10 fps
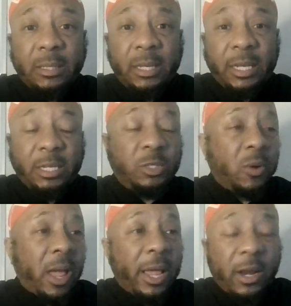He
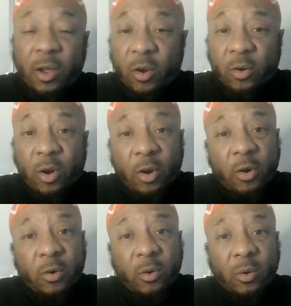trying to hurt
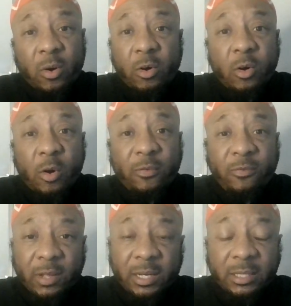her or hurt her
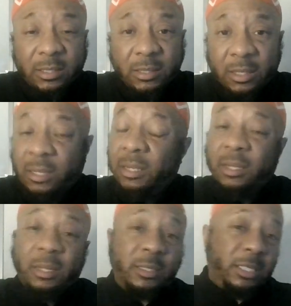feelings.
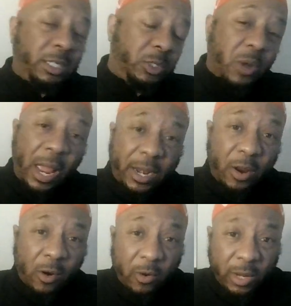She trying to
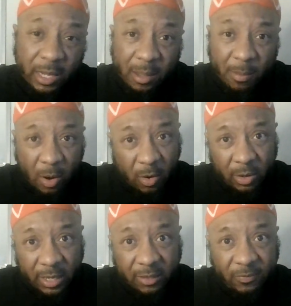hurt him or
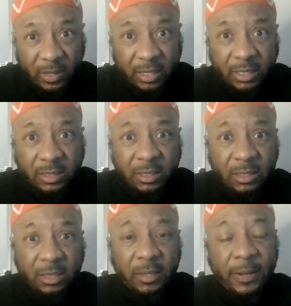hurt his feelings.
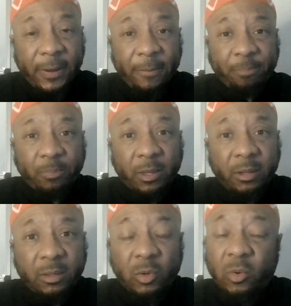
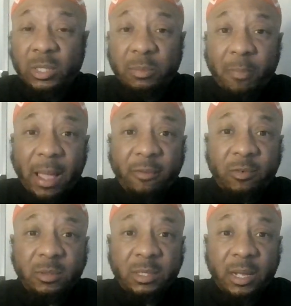Doing
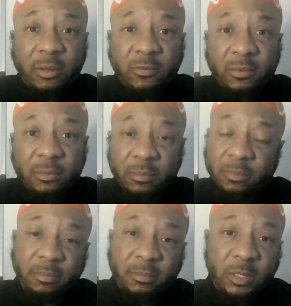spiteful stuff.
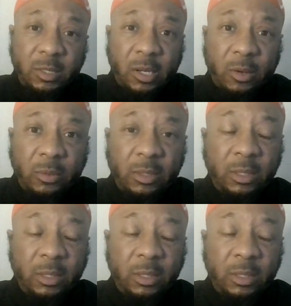And